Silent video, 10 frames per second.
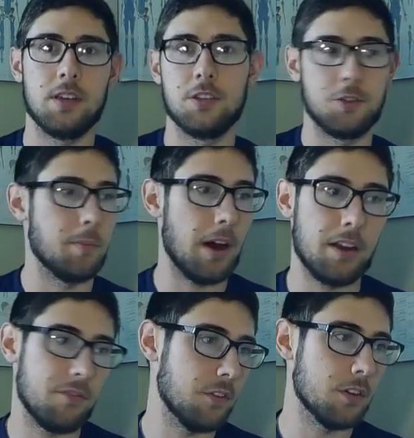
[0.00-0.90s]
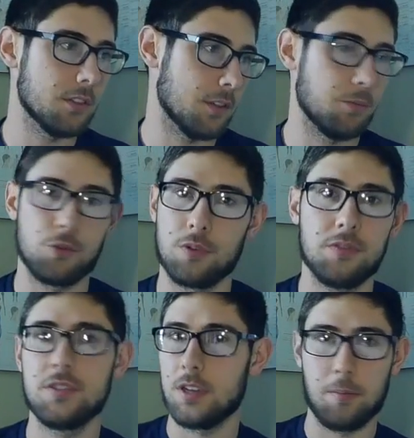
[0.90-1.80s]
is your body feels some sort
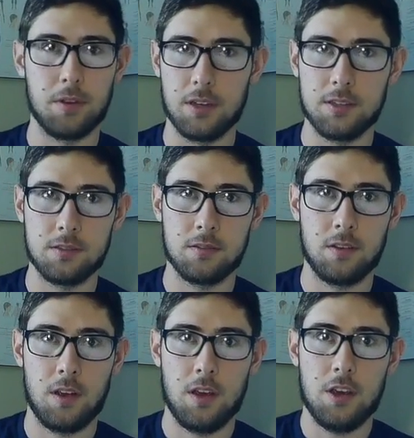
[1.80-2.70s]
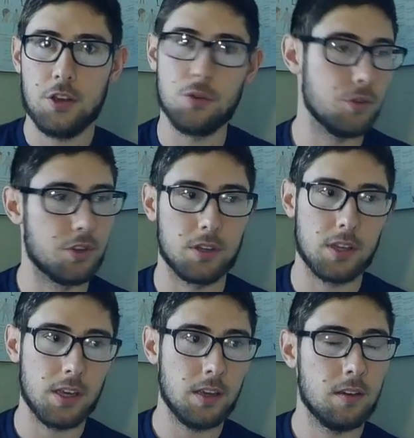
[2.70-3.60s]
of stimulus,
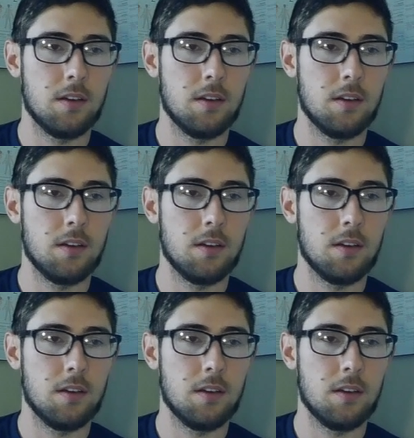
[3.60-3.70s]
usually